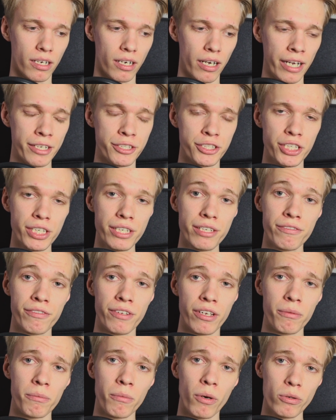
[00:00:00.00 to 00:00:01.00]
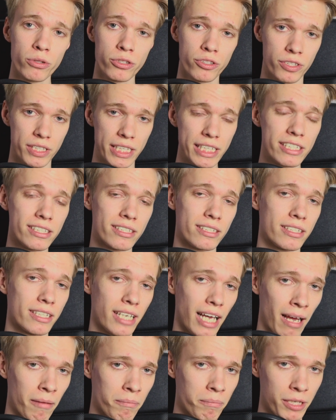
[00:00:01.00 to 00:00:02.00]
achieve their most distant
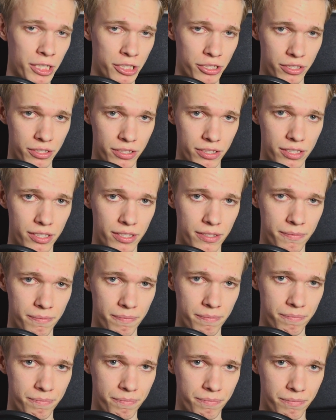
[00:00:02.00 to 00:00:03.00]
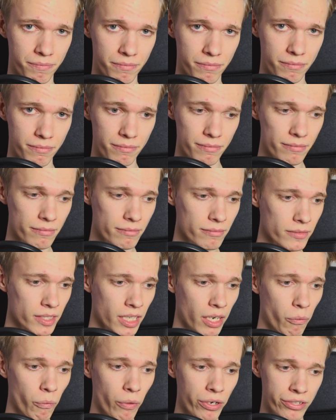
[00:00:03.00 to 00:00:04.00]
ambitions.
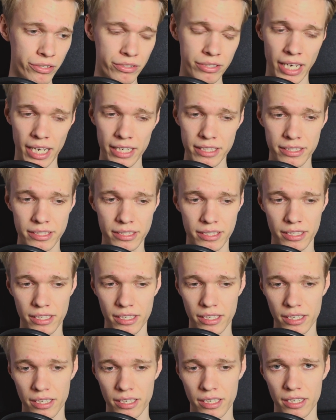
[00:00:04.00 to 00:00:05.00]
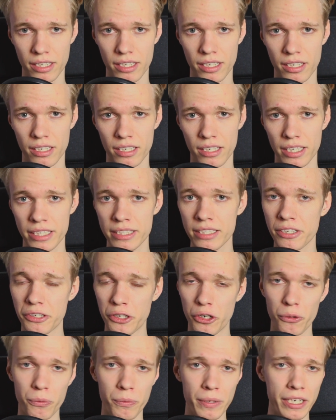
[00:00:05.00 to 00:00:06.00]
And whether that's in their
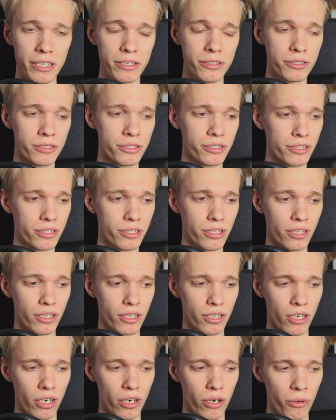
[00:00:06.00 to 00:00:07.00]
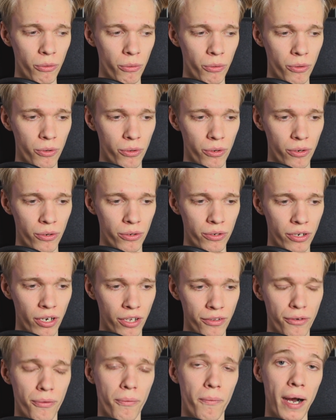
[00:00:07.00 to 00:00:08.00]
careers or
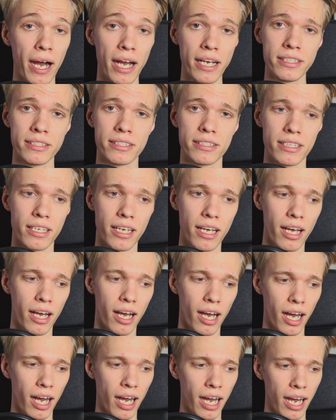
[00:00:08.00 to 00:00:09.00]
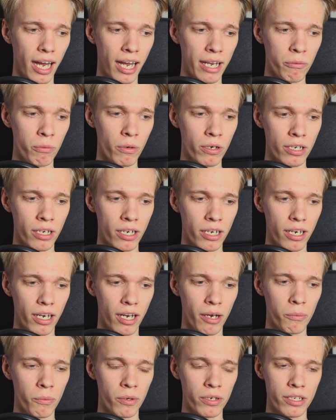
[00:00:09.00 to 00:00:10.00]
otherwise, I
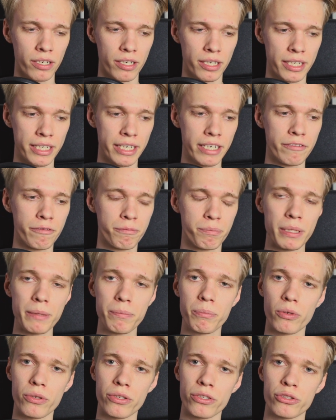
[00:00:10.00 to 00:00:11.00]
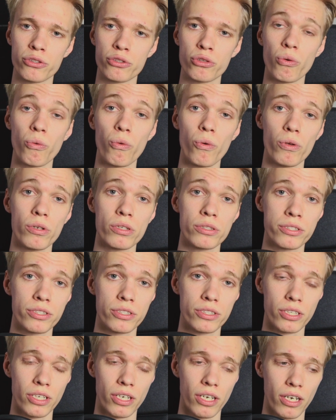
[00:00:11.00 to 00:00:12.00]
wanna give people the
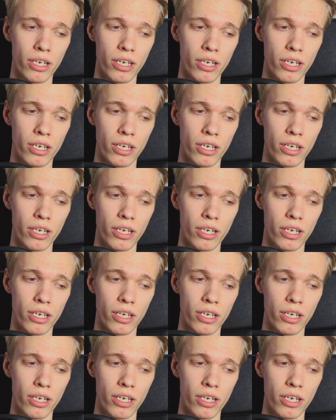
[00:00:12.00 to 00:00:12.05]
tools